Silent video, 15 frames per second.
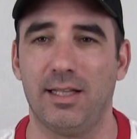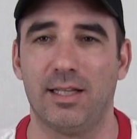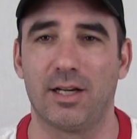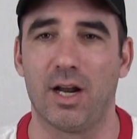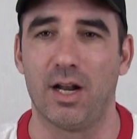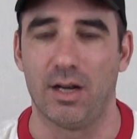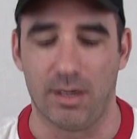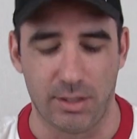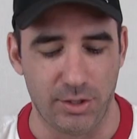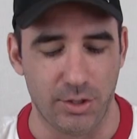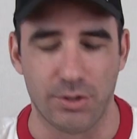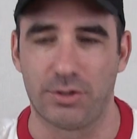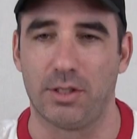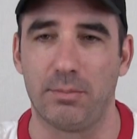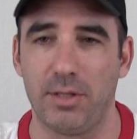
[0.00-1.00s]
They're going to
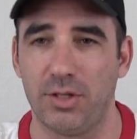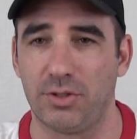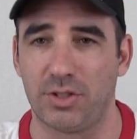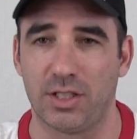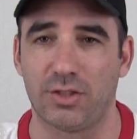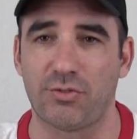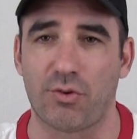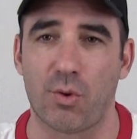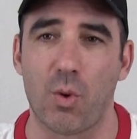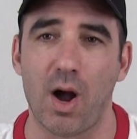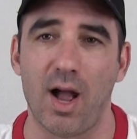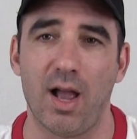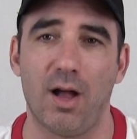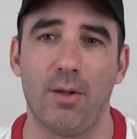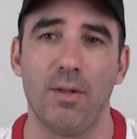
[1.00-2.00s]
use and abuse this for a
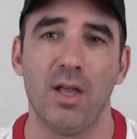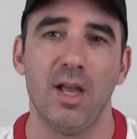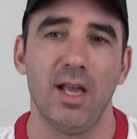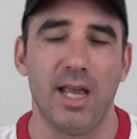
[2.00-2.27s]
while,